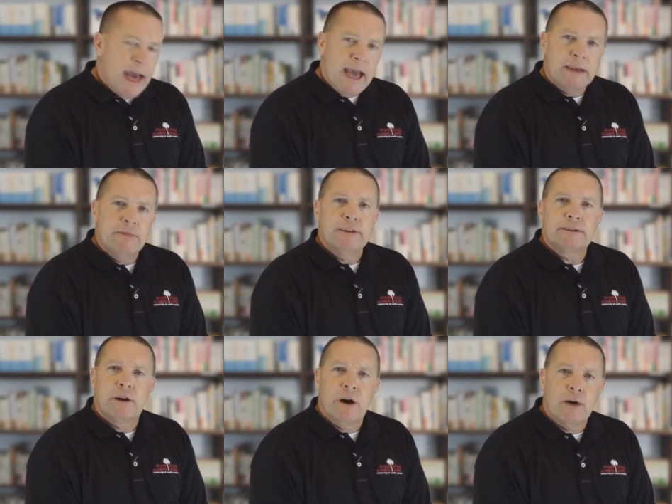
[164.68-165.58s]
At
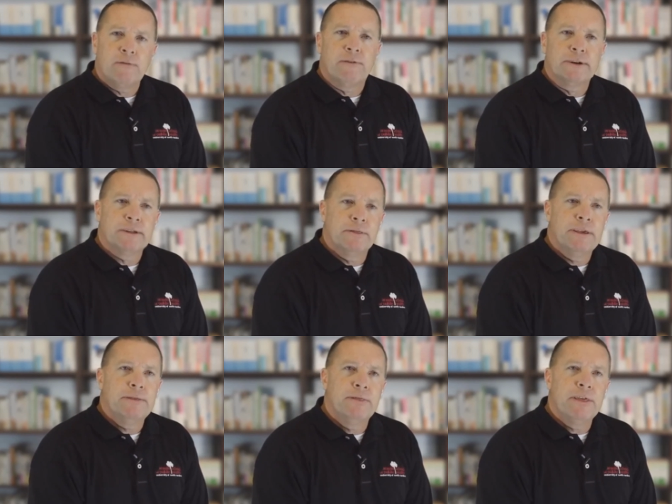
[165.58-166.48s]
this conference,
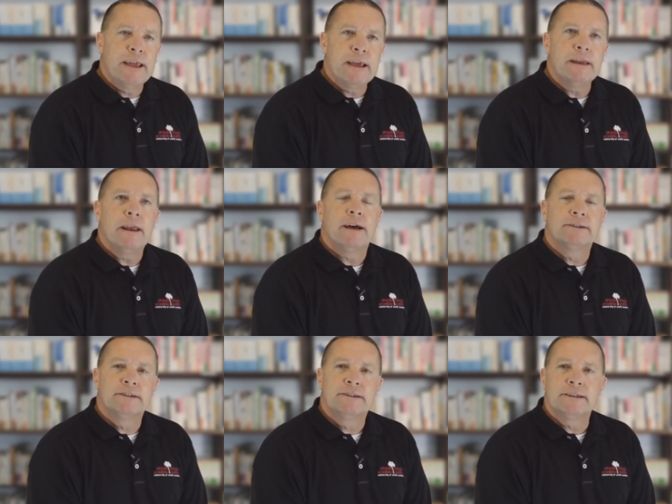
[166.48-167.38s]
the then
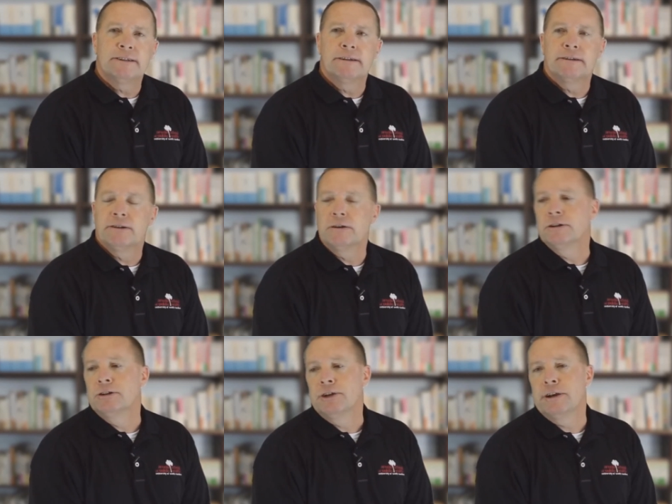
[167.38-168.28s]
Assistant
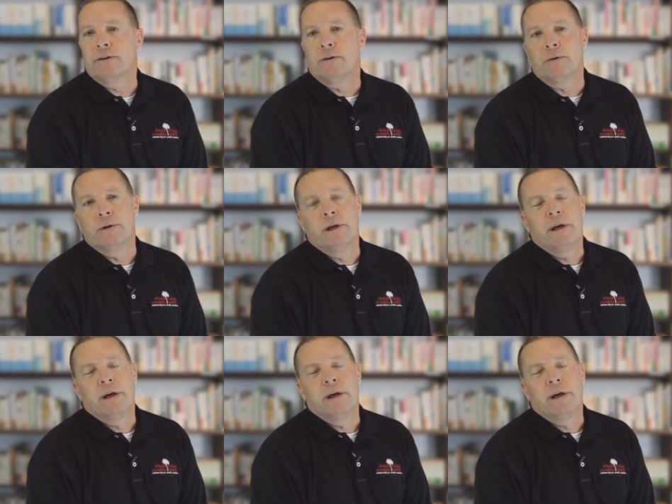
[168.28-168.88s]
Surgeon General